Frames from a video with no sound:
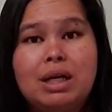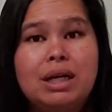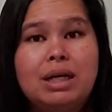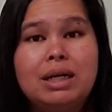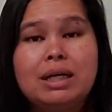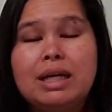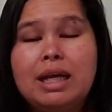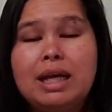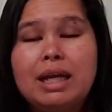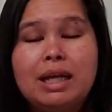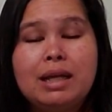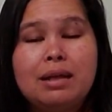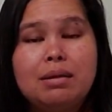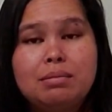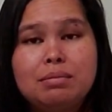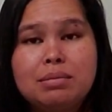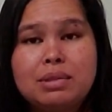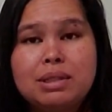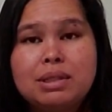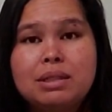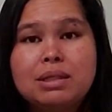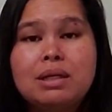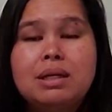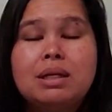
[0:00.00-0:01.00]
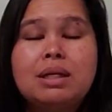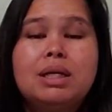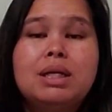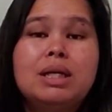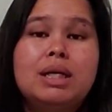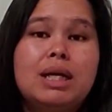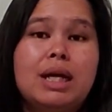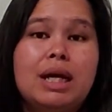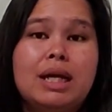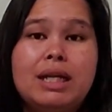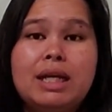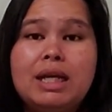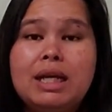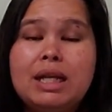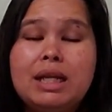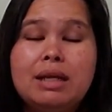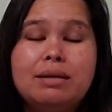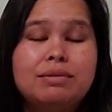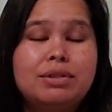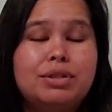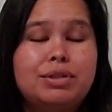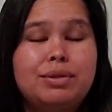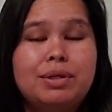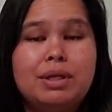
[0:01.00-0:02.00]
games, and he
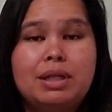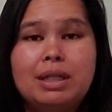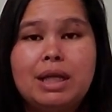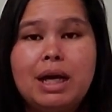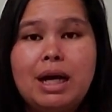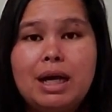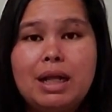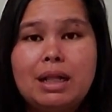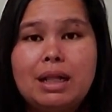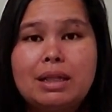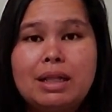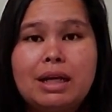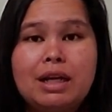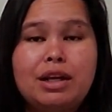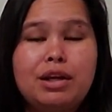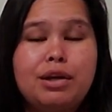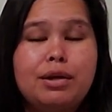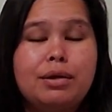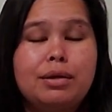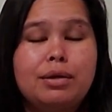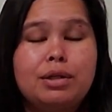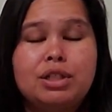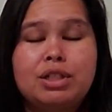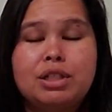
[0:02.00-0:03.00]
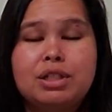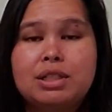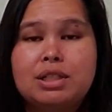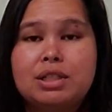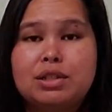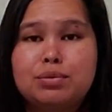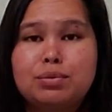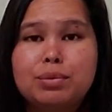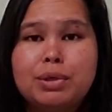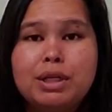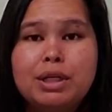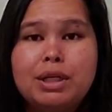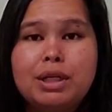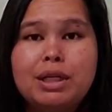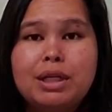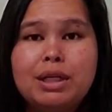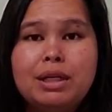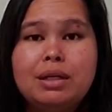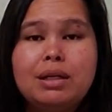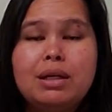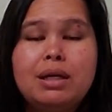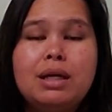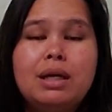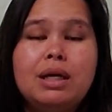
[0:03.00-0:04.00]
loves doing that. That encourages his
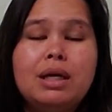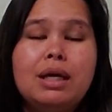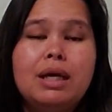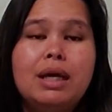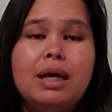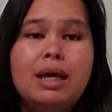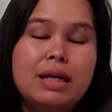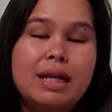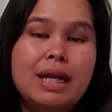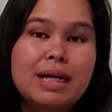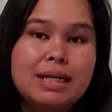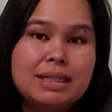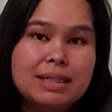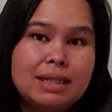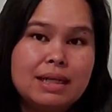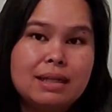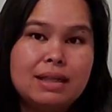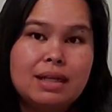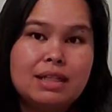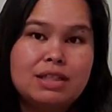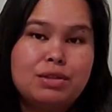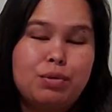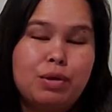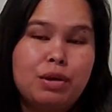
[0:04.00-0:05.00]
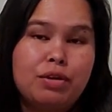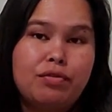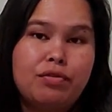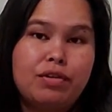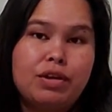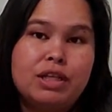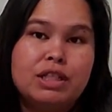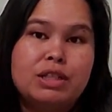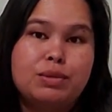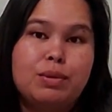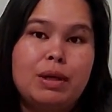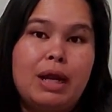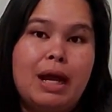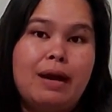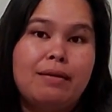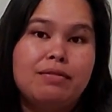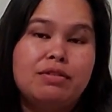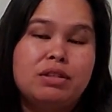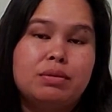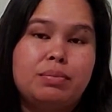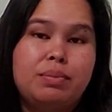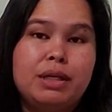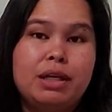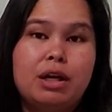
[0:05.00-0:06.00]
reading. The next thing that's worked for us would
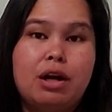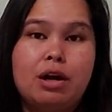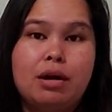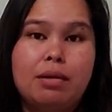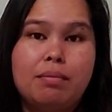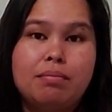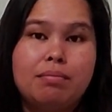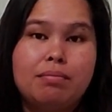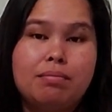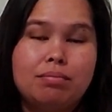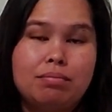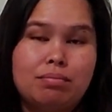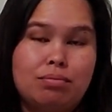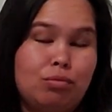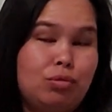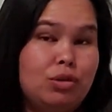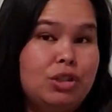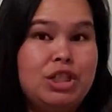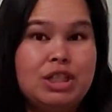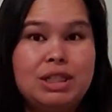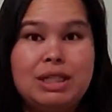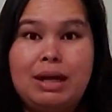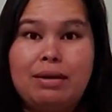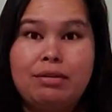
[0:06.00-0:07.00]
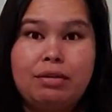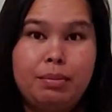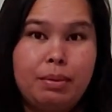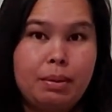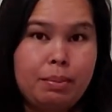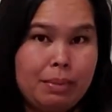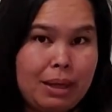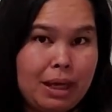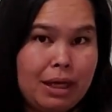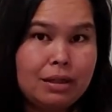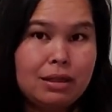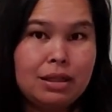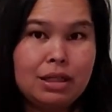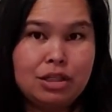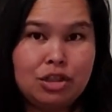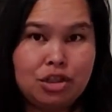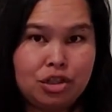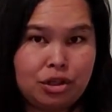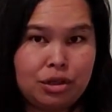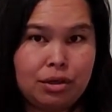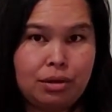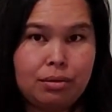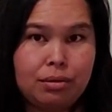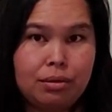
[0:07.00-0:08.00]
just have to be math in
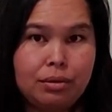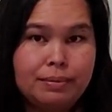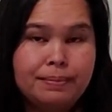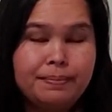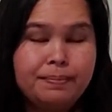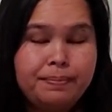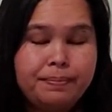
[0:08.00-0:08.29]
general.